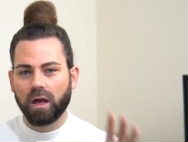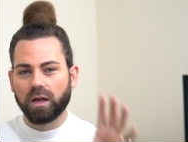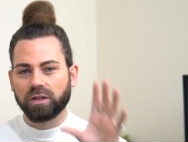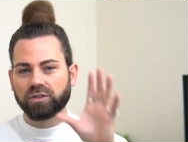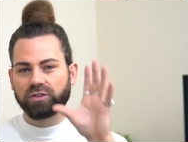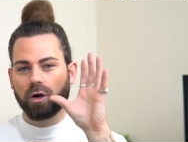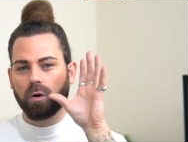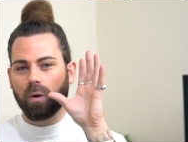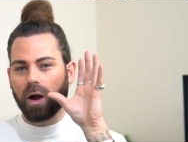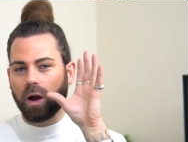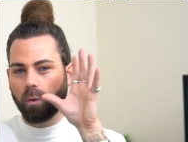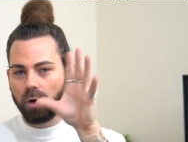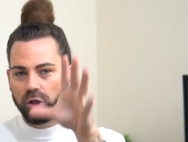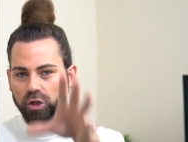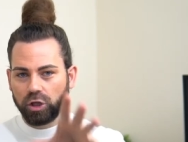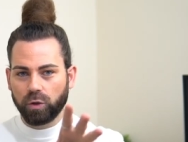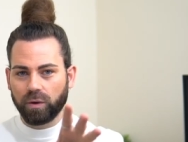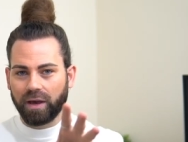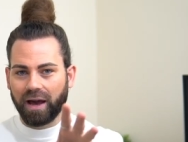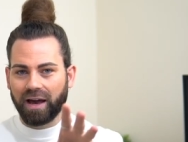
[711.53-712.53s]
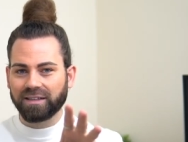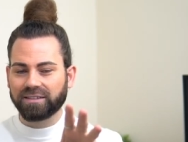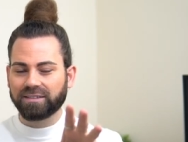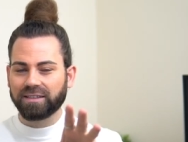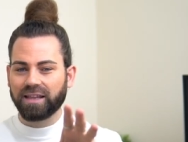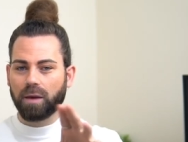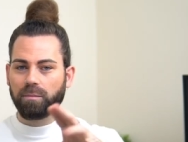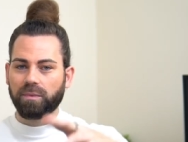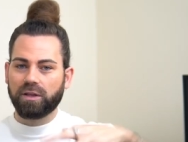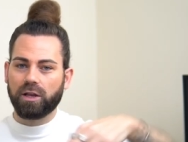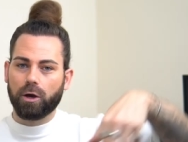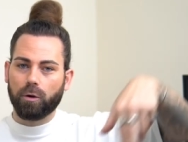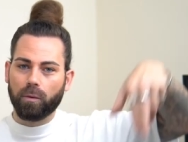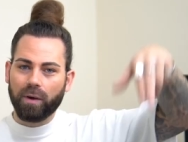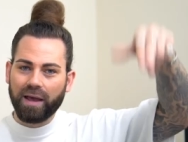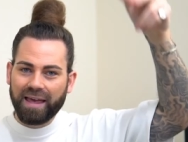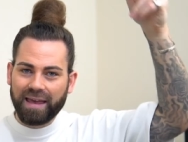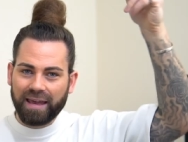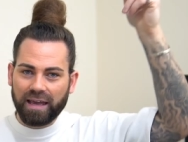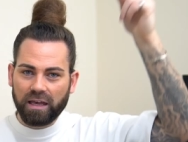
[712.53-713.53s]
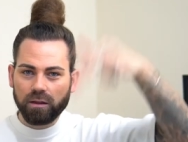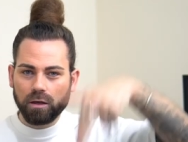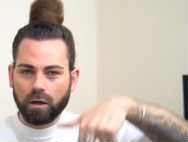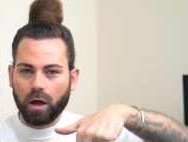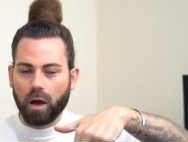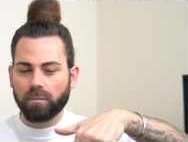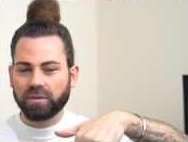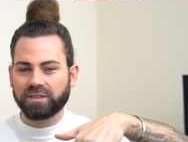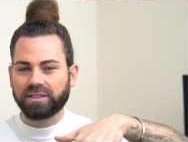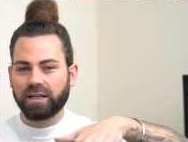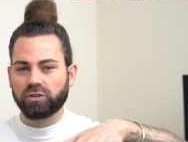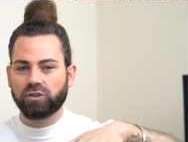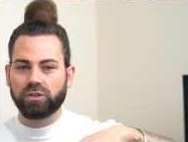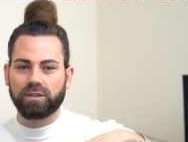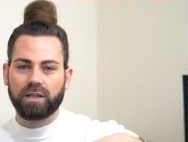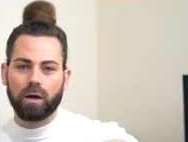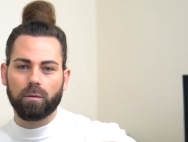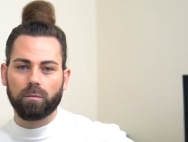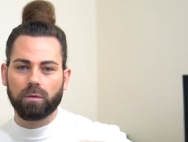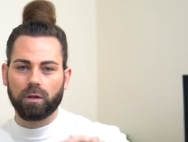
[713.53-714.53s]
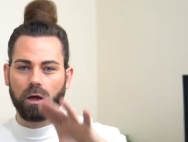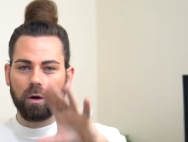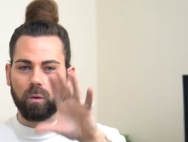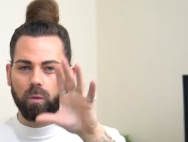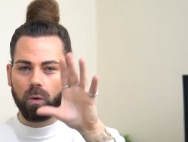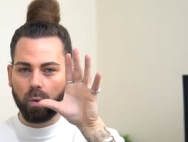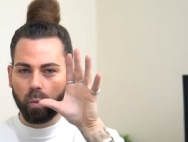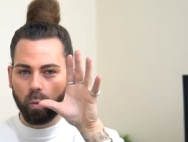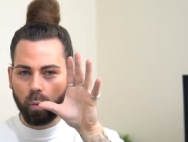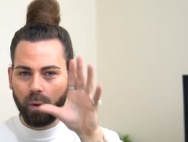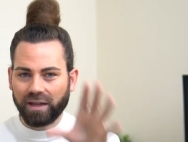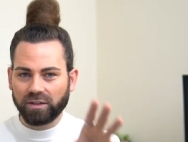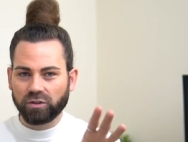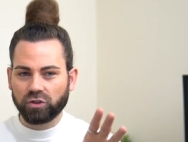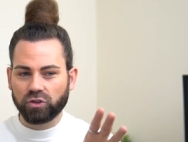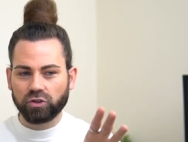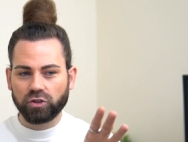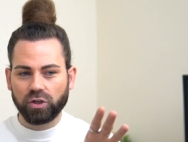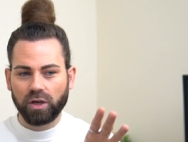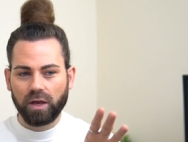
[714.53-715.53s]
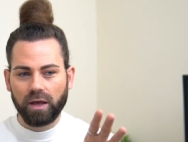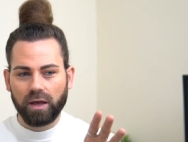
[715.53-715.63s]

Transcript: So I want you guys to let me know in the comment section down below which